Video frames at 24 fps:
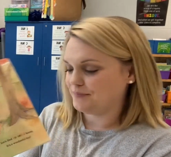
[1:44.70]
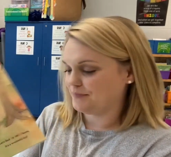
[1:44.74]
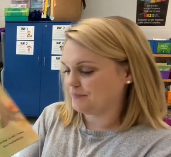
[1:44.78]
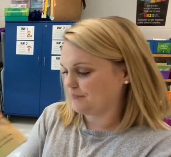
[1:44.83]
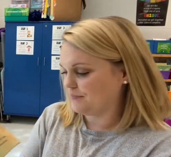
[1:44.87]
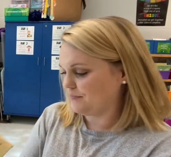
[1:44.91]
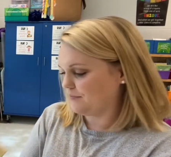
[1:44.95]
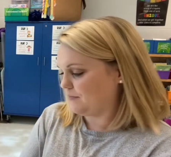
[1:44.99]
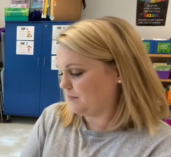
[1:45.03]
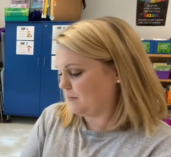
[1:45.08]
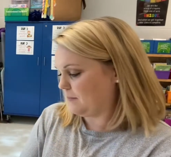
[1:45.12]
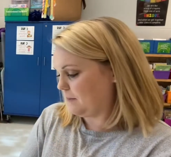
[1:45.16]

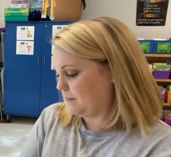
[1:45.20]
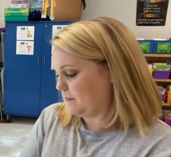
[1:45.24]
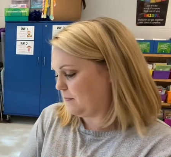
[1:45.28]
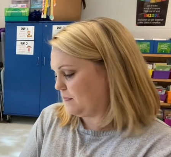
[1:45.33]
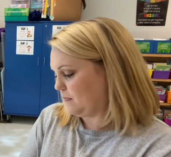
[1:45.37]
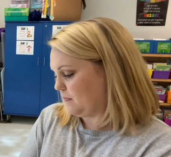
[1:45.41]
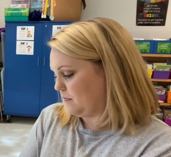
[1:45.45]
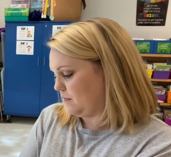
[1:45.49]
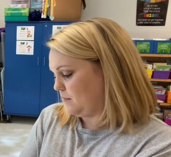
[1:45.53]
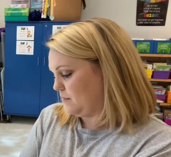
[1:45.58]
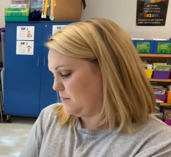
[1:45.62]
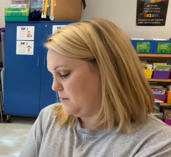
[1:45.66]

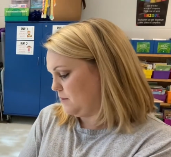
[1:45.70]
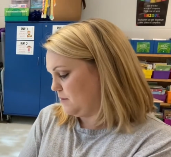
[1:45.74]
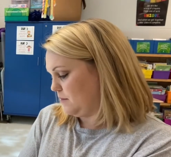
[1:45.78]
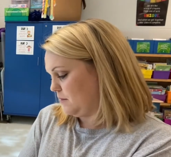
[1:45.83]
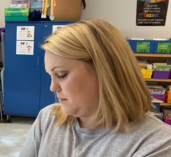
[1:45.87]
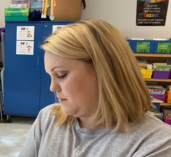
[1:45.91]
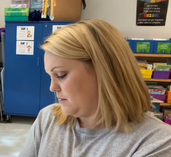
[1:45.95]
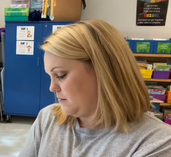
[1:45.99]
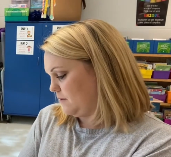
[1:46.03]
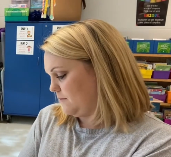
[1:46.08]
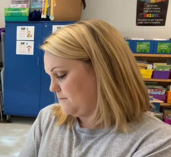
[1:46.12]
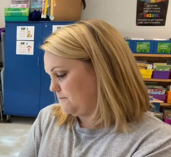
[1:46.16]

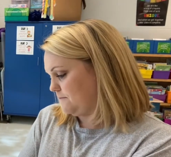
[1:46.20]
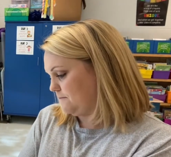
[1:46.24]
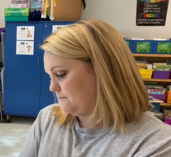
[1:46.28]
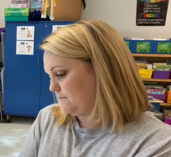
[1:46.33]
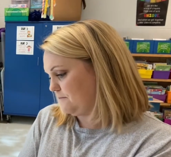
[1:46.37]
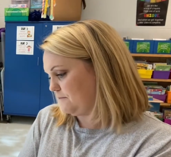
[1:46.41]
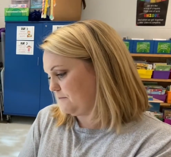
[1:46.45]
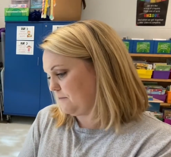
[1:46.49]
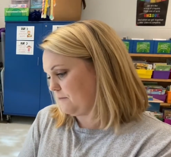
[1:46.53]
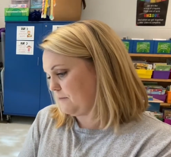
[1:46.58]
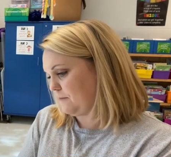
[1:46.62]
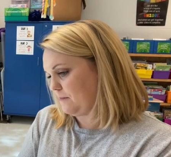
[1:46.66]

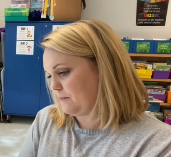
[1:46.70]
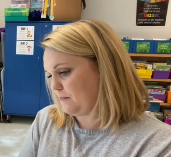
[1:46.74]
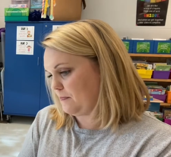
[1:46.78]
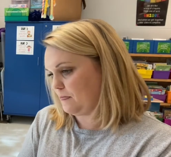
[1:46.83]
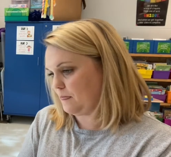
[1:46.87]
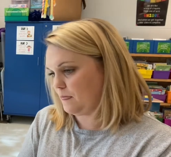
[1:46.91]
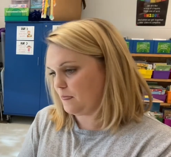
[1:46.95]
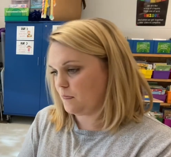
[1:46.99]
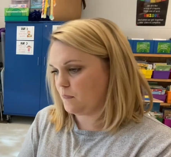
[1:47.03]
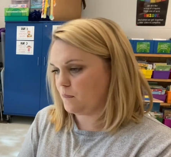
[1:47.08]
Nobody speaks.